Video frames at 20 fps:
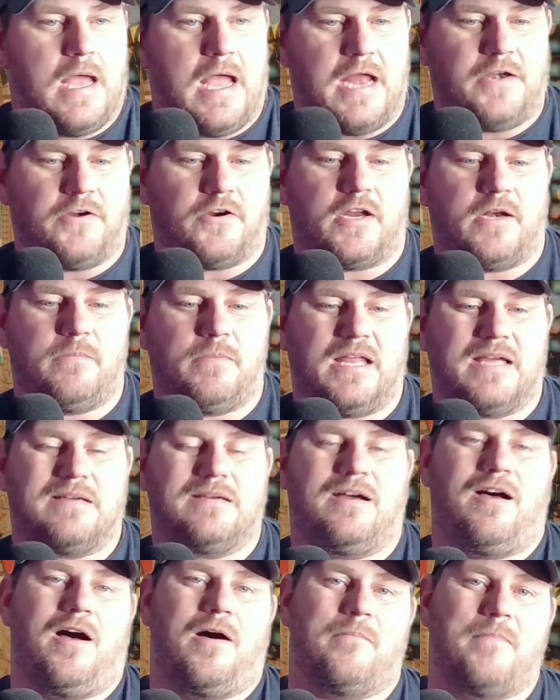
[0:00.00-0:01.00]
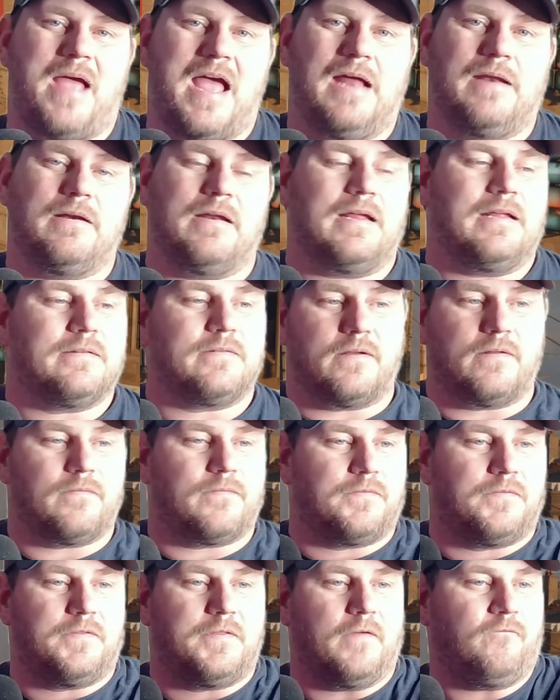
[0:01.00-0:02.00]
And you're going to be like, oh man,
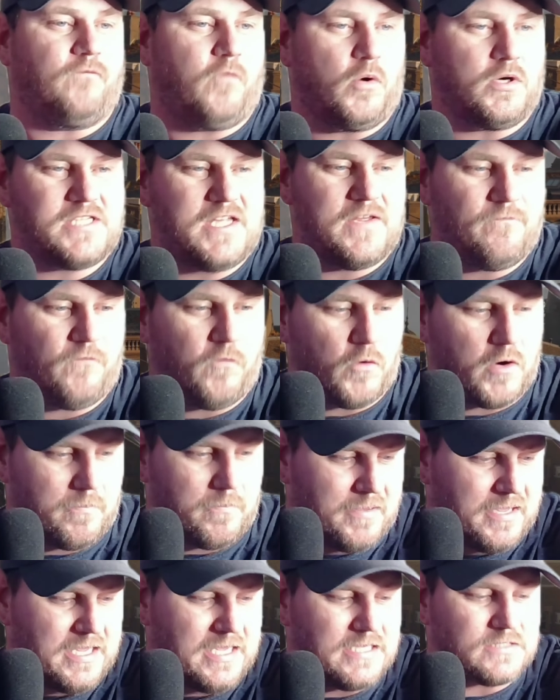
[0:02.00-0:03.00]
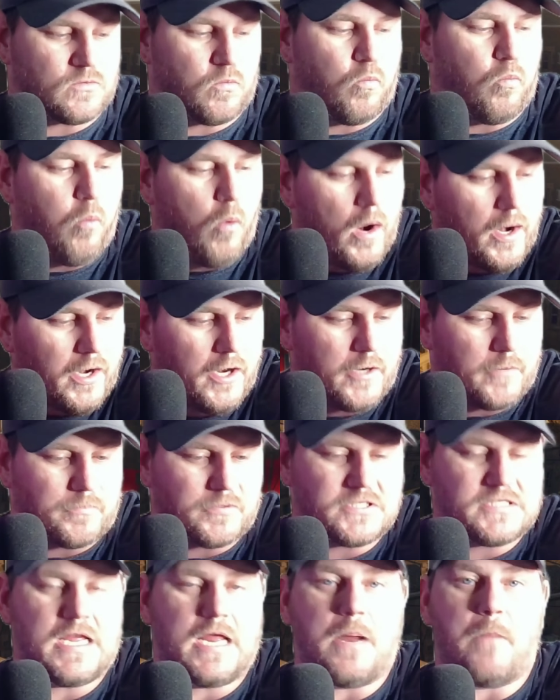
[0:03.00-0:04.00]
the 1440p is
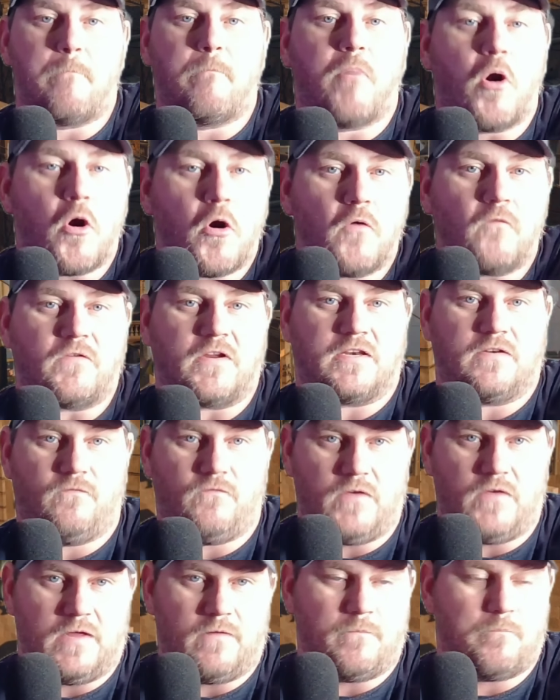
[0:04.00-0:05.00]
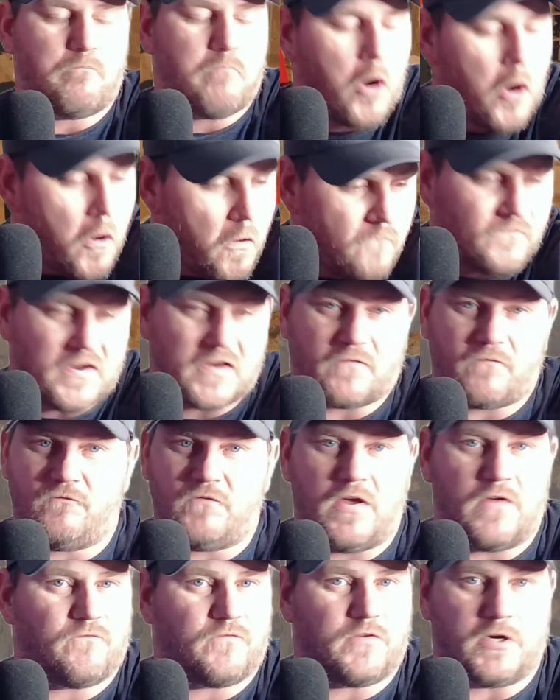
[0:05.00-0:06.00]
100% a perfect fit. Perfect
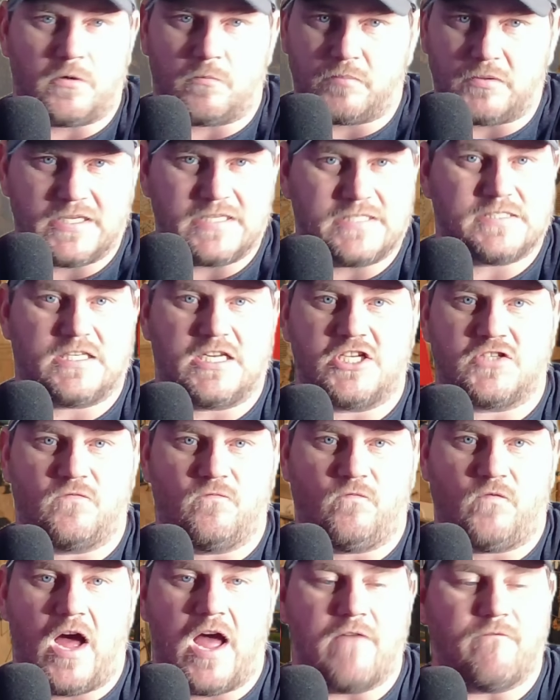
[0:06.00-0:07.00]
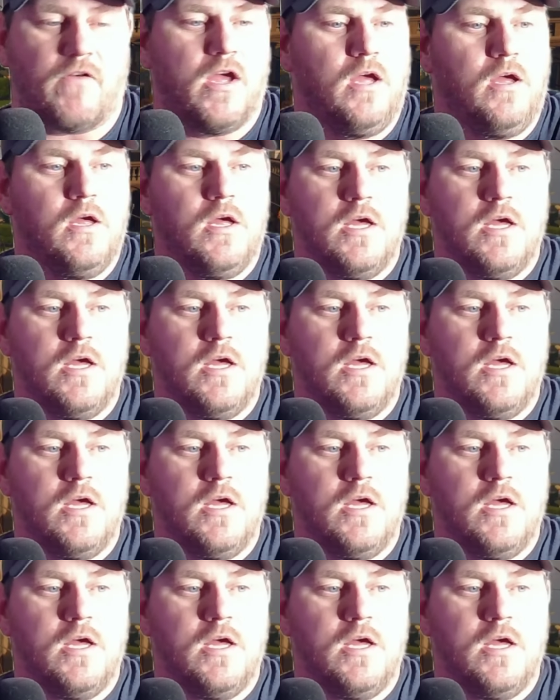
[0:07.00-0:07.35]
fit for your PlayStation 5.